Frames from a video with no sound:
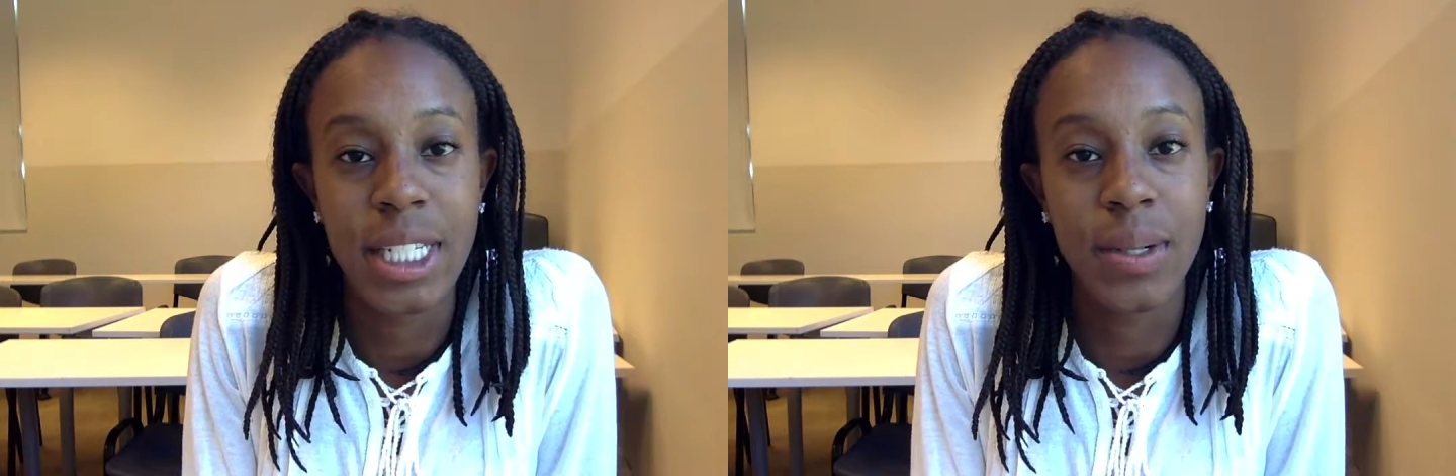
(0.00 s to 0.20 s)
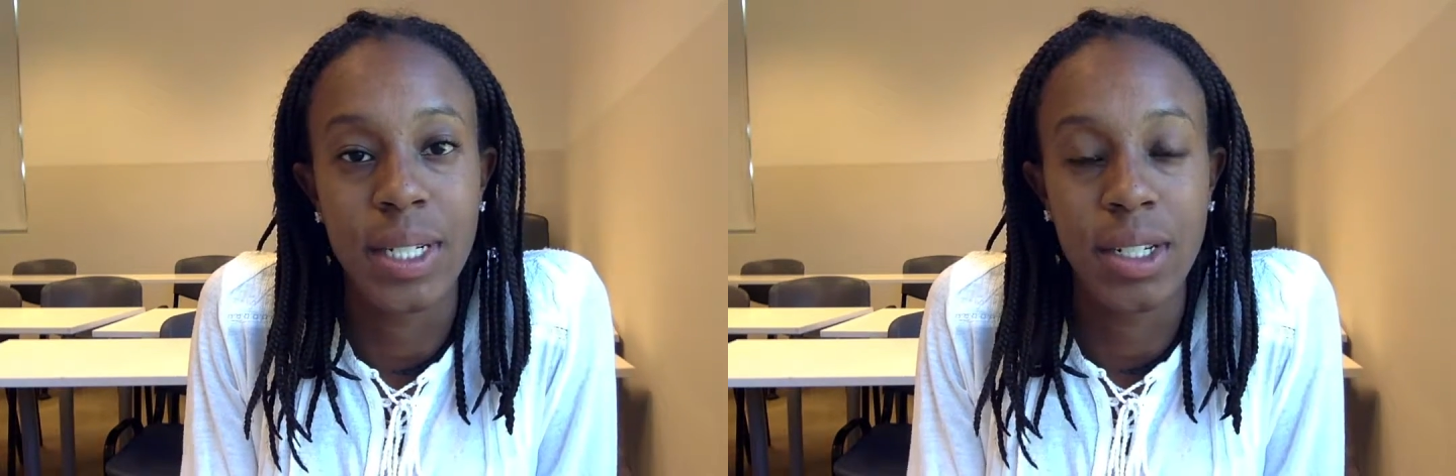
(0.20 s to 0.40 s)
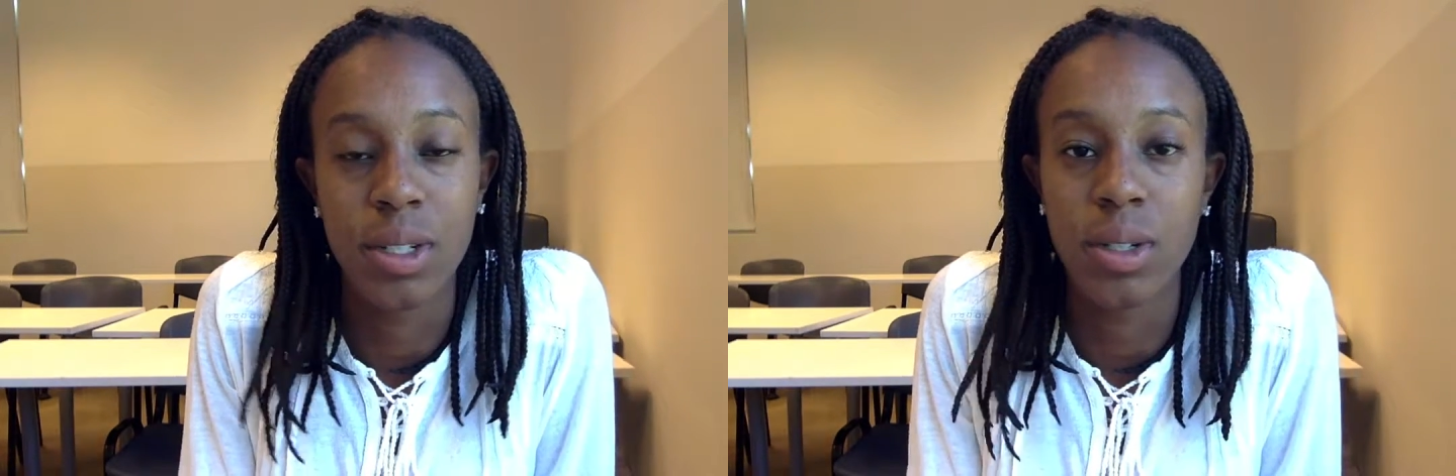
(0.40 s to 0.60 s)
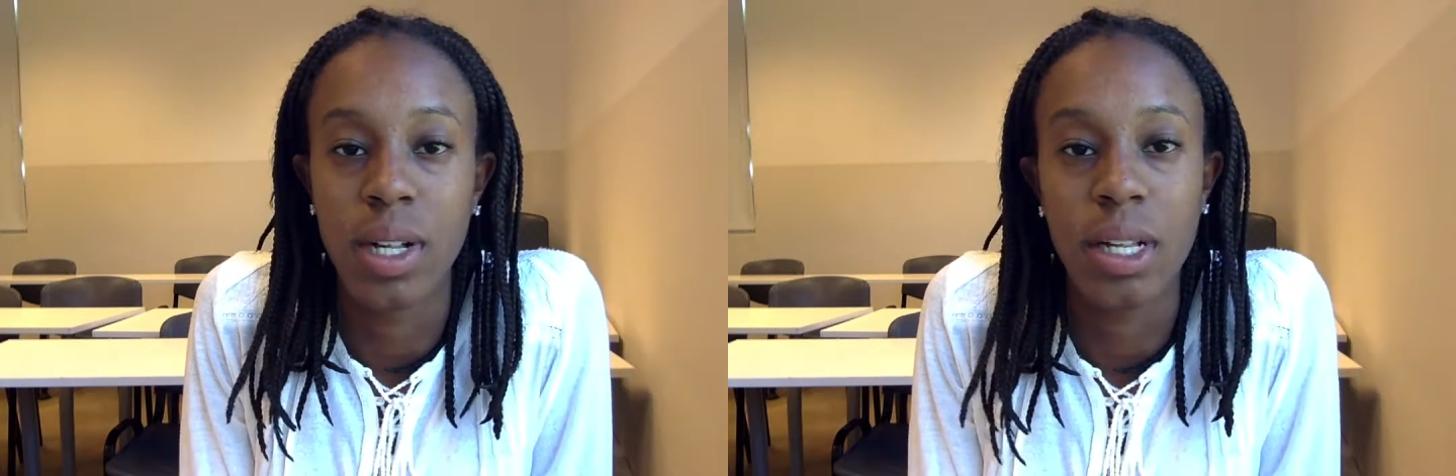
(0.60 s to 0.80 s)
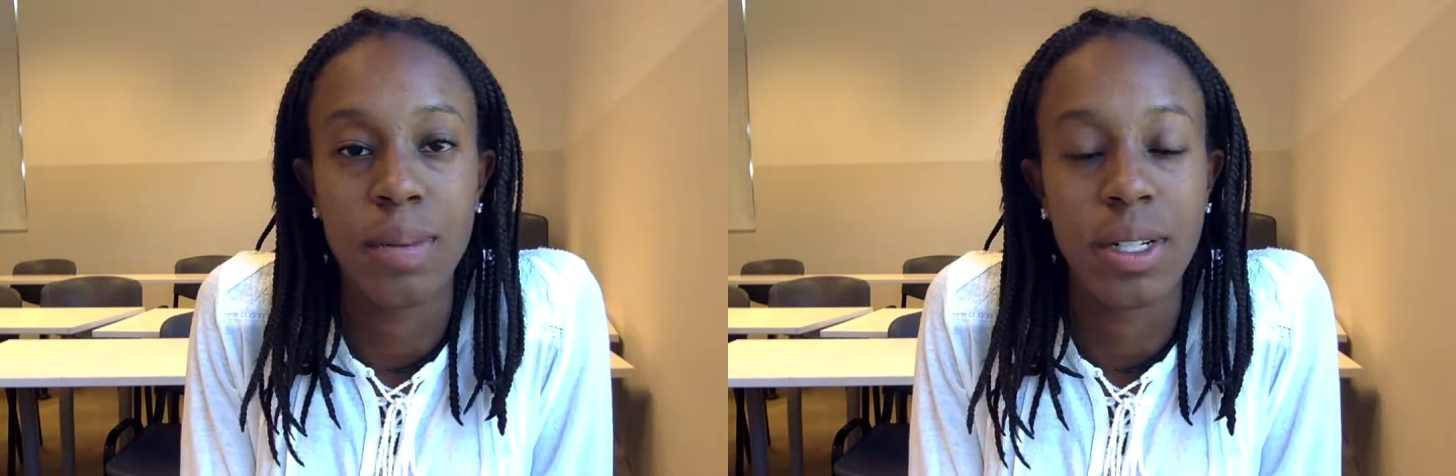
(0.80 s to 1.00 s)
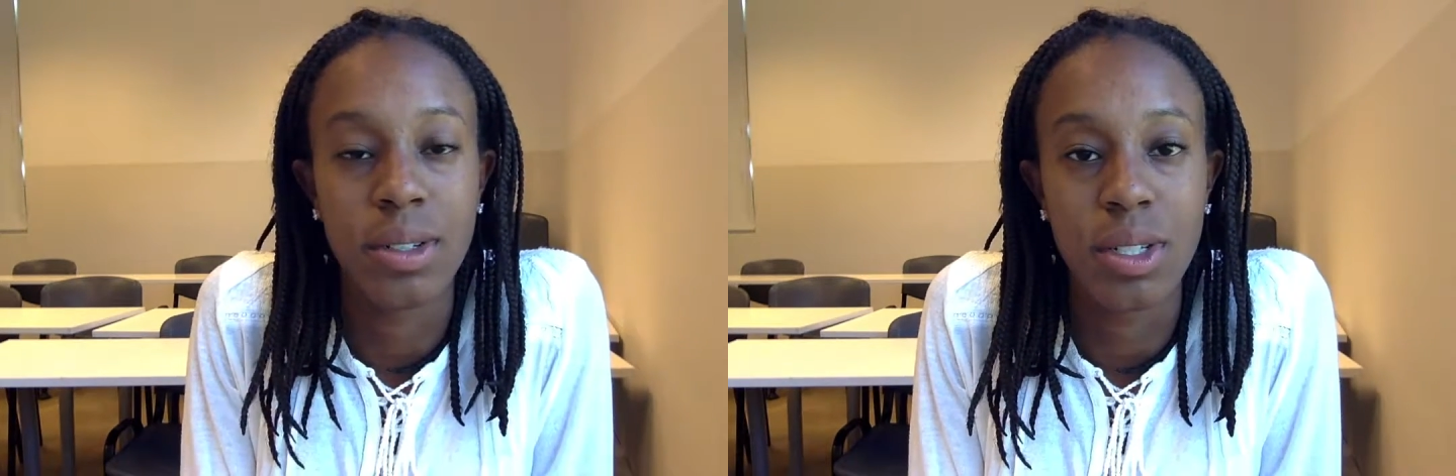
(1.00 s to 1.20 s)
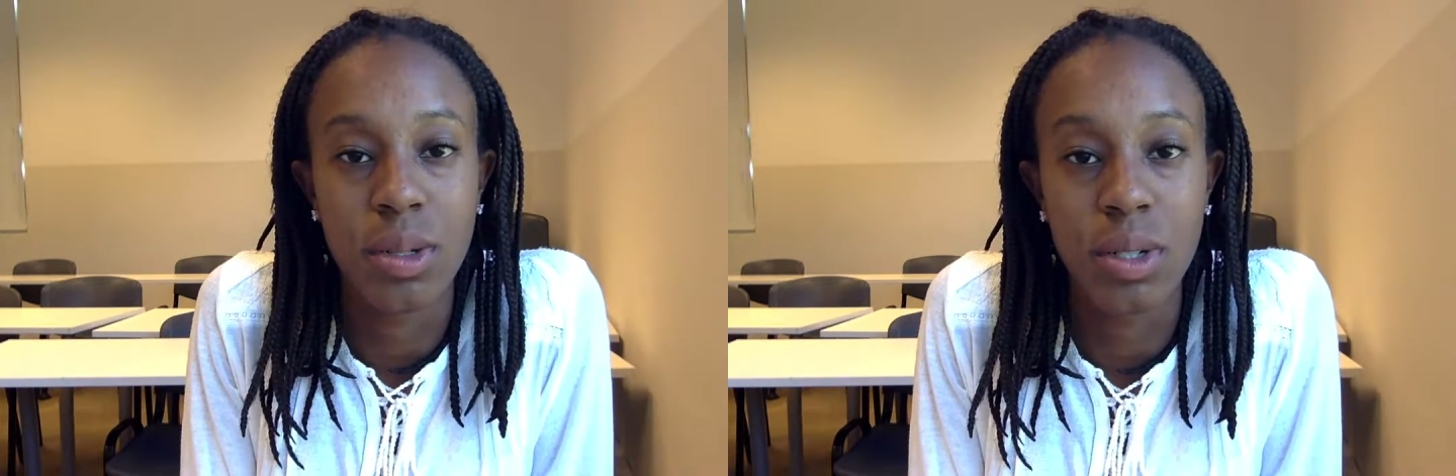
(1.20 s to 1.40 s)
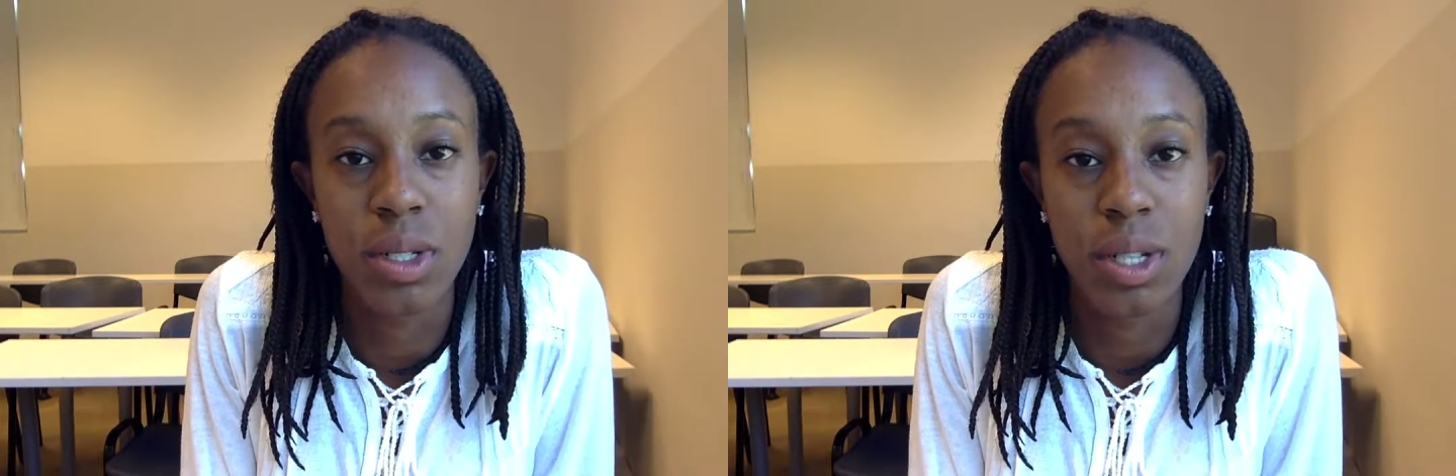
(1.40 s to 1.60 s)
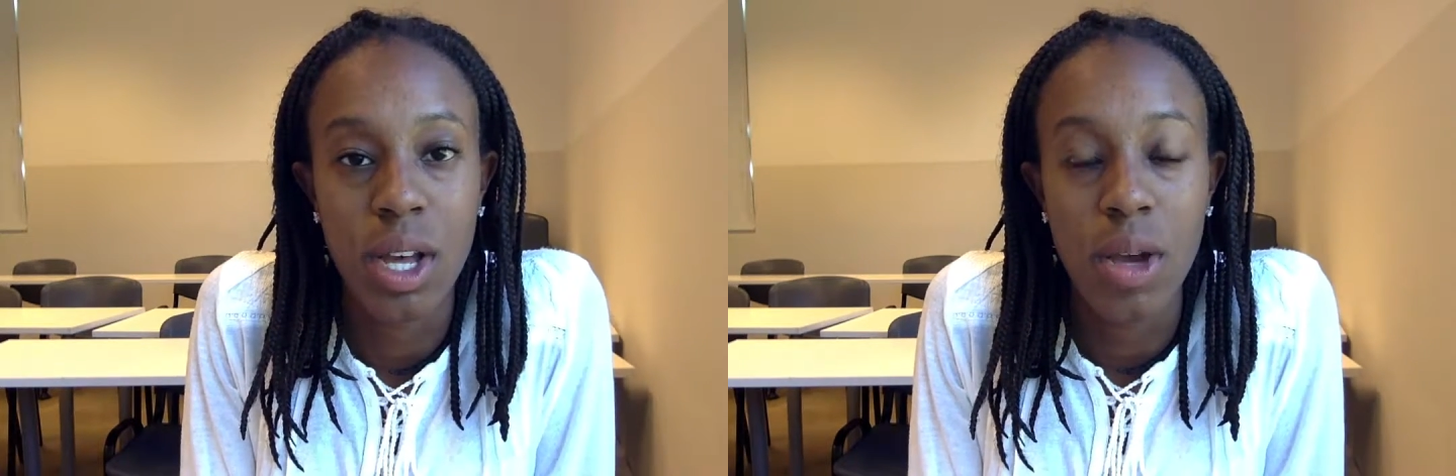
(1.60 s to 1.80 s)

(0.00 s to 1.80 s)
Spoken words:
going to local elementary schools,